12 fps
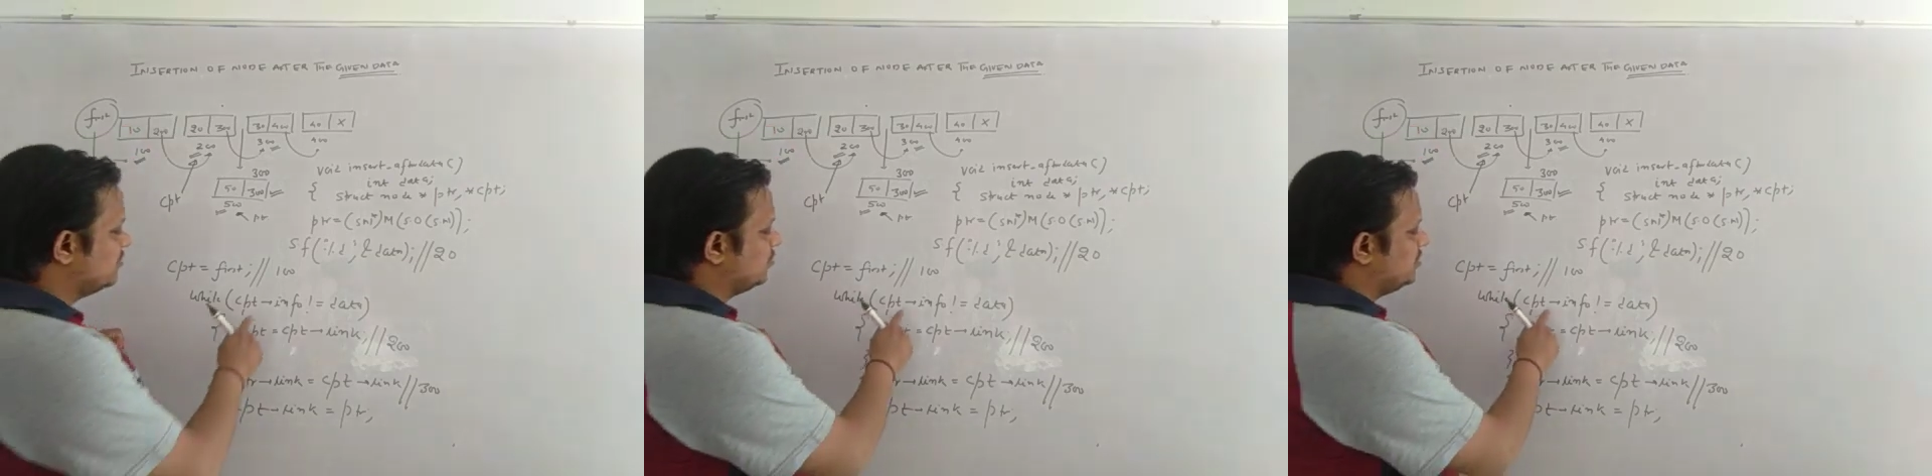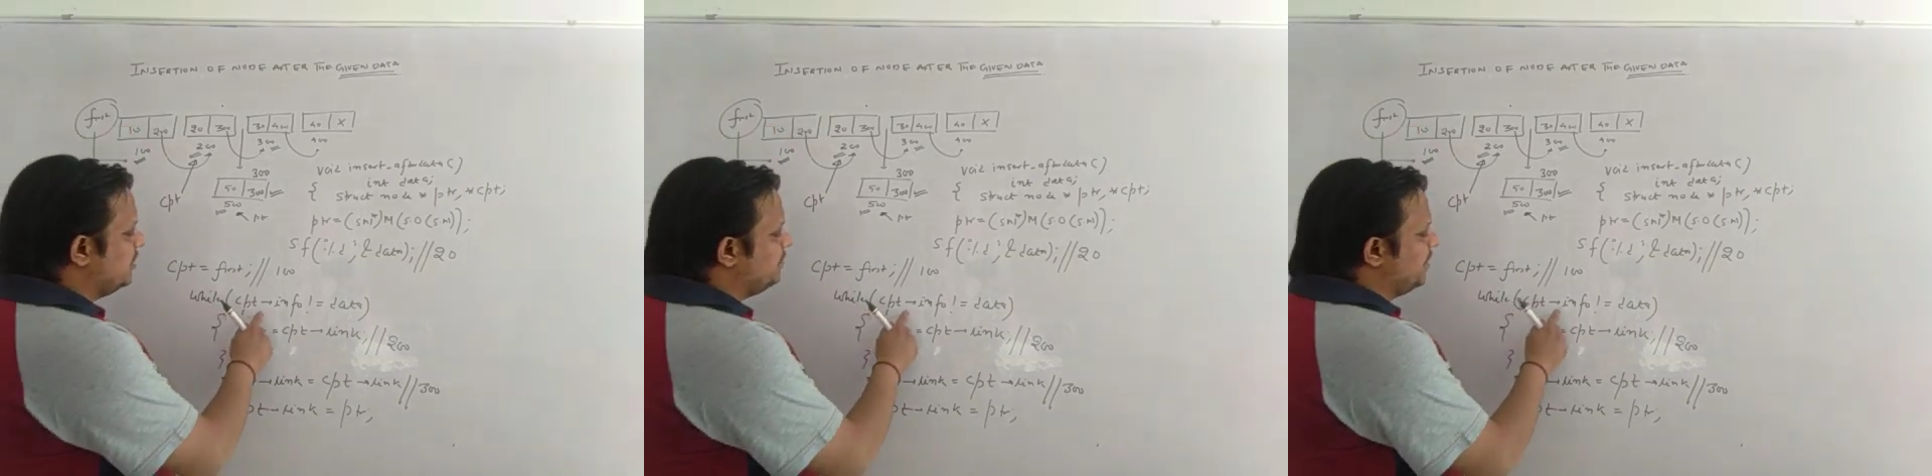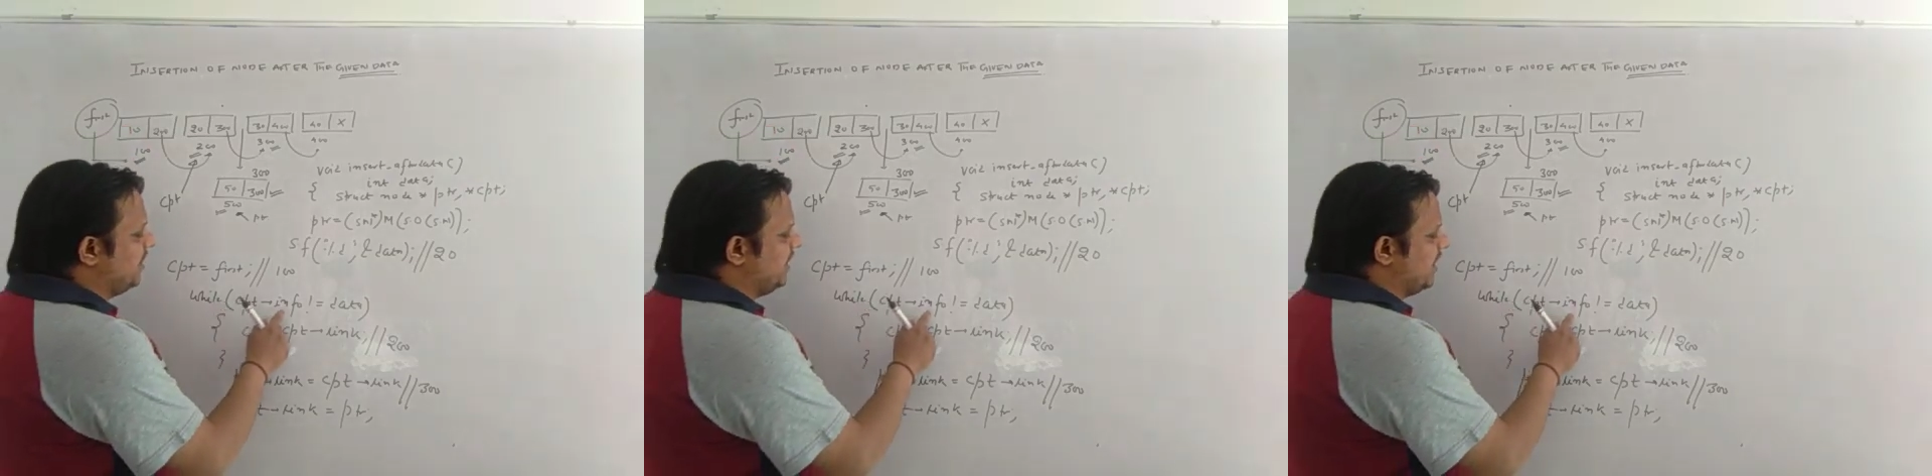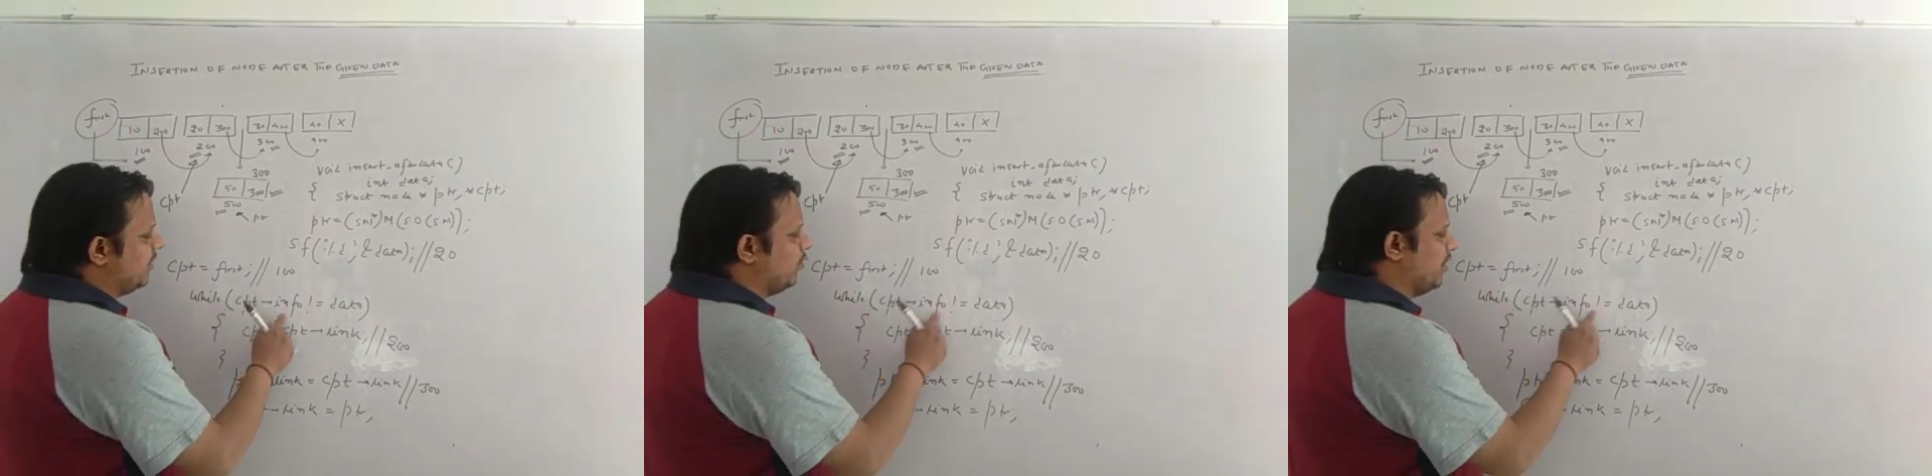So
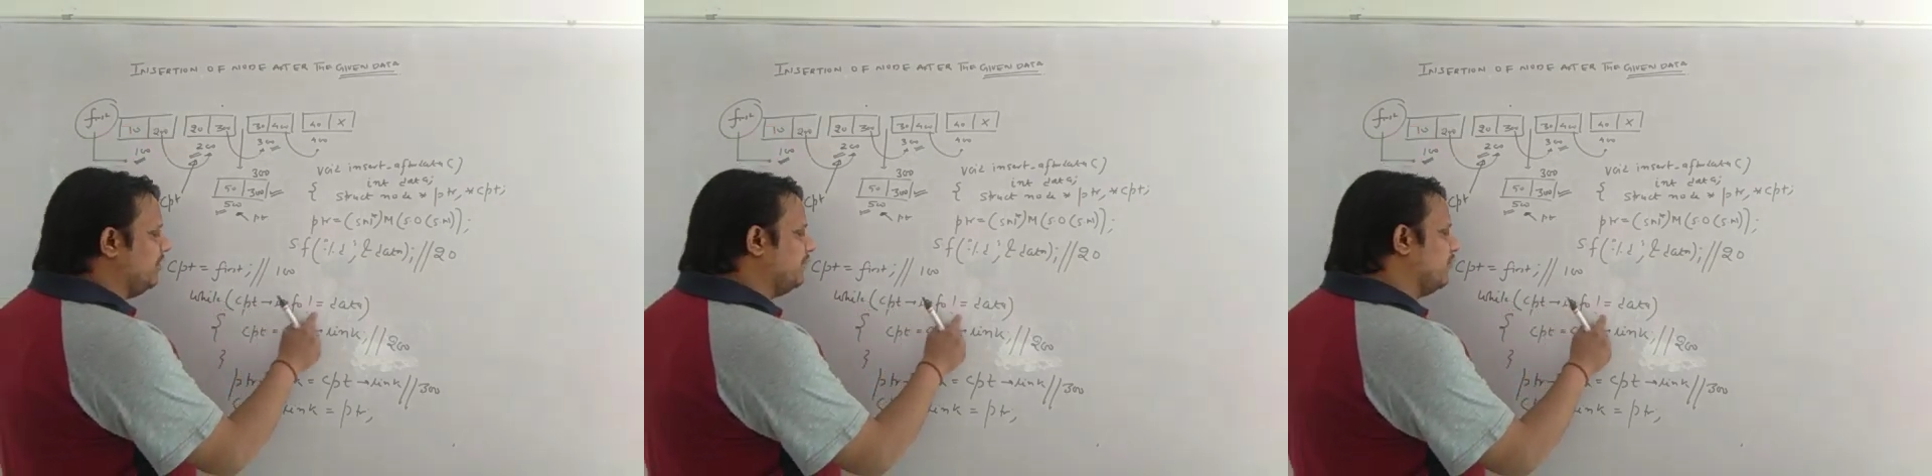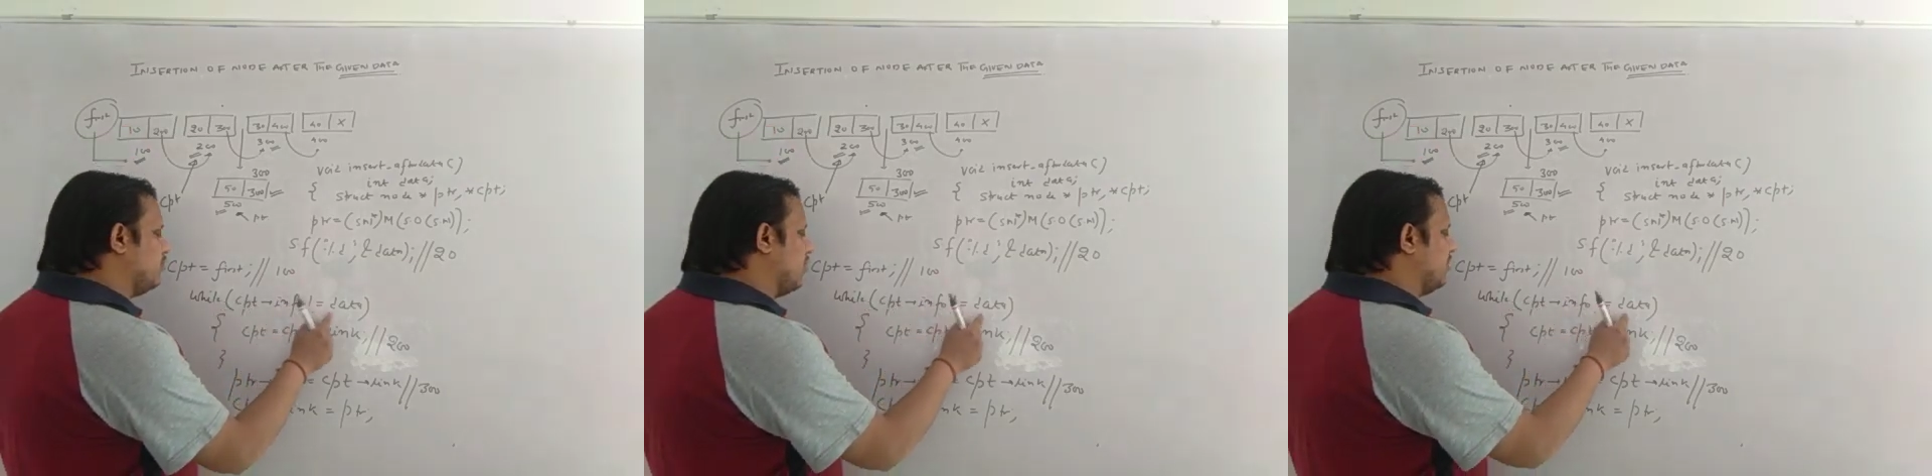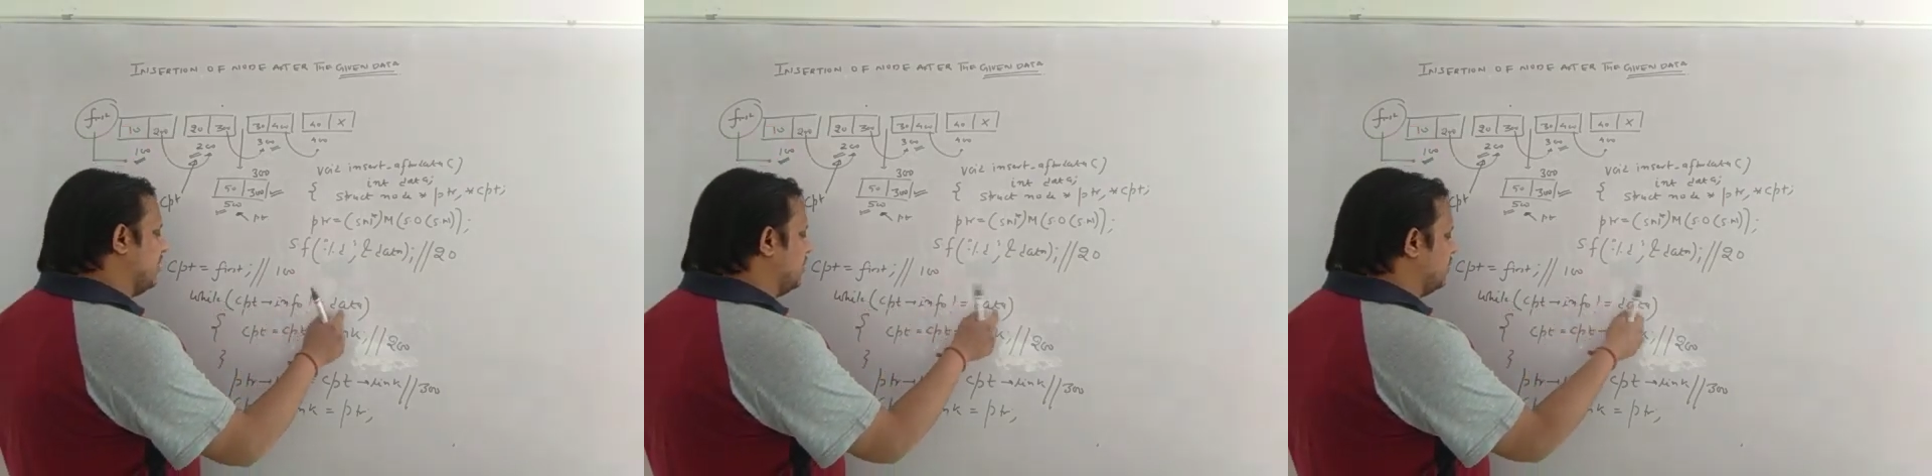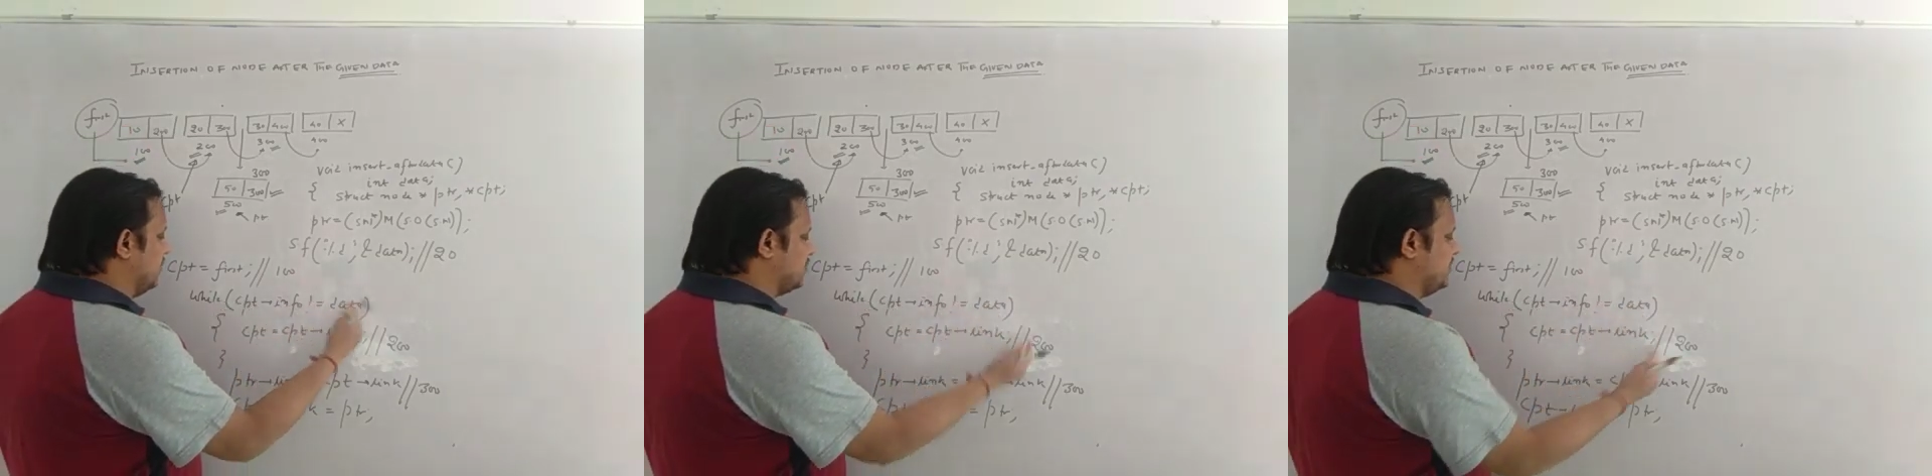CPT arrow info not
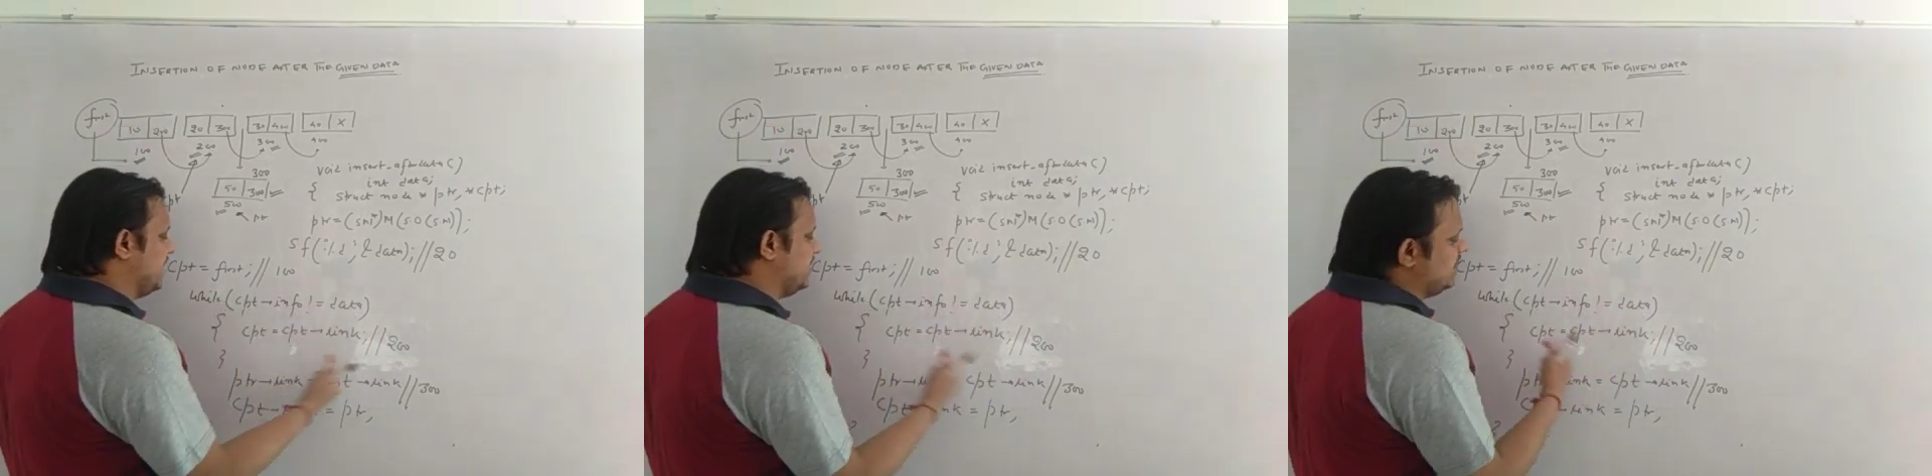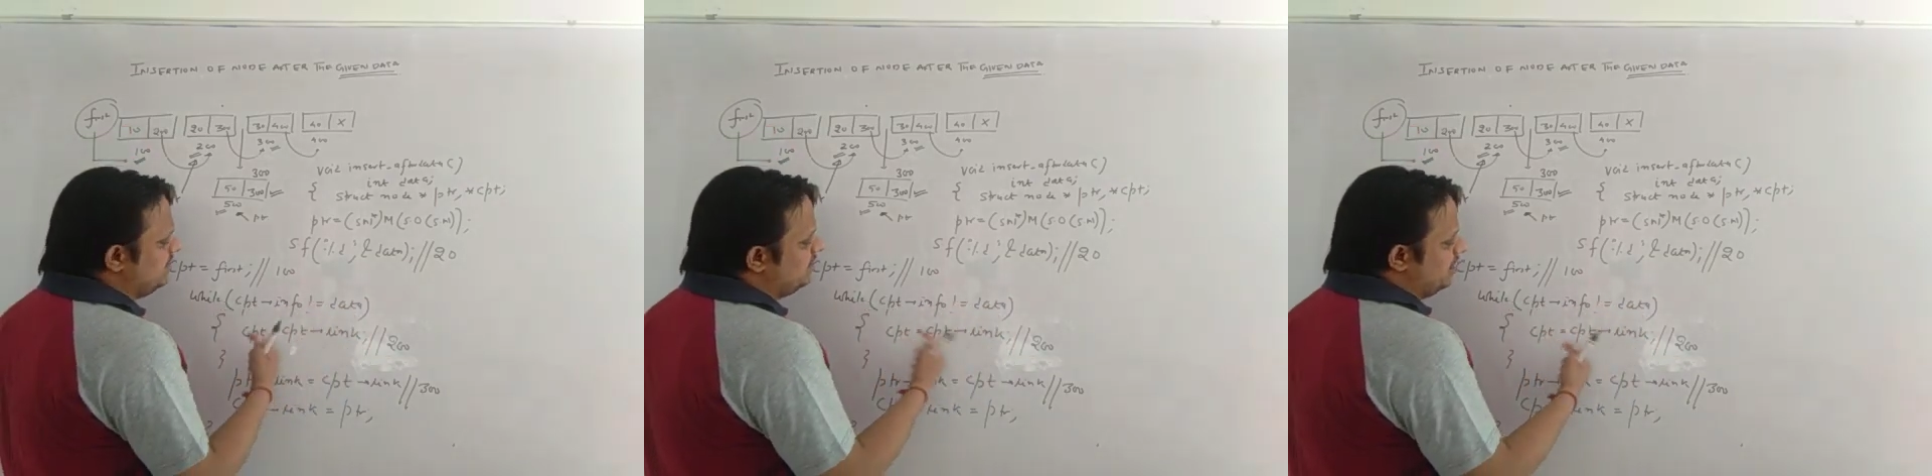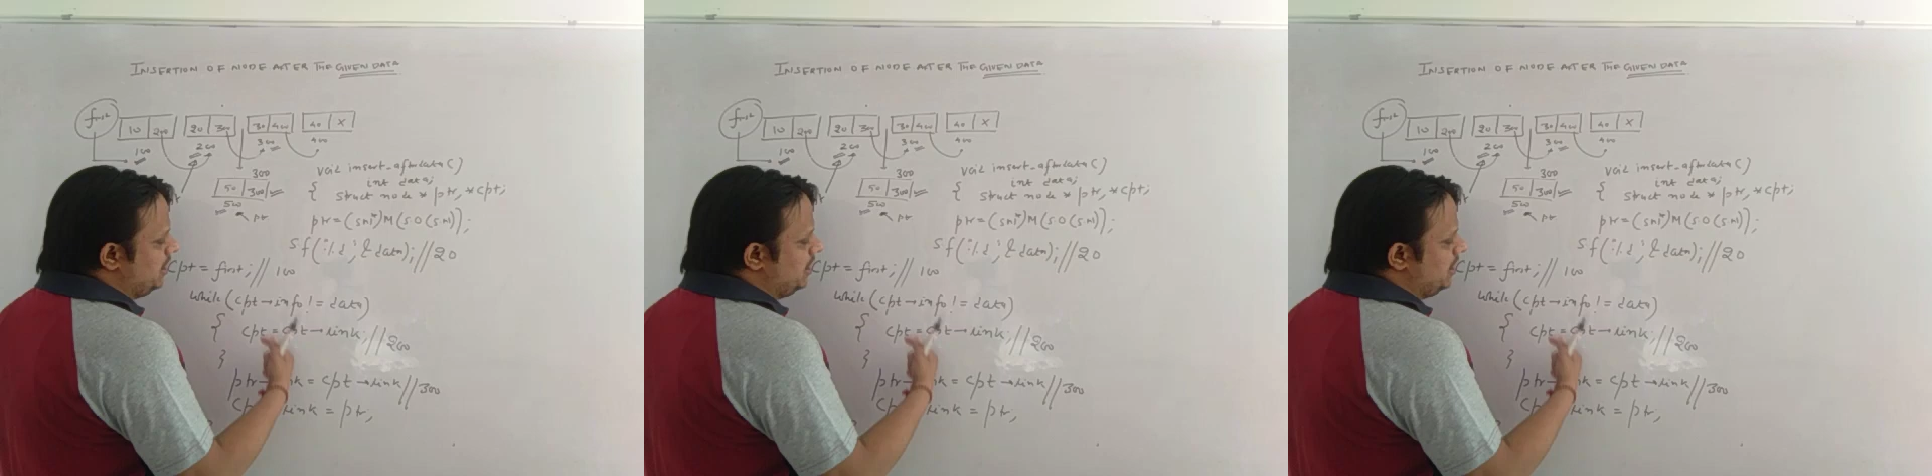equals data.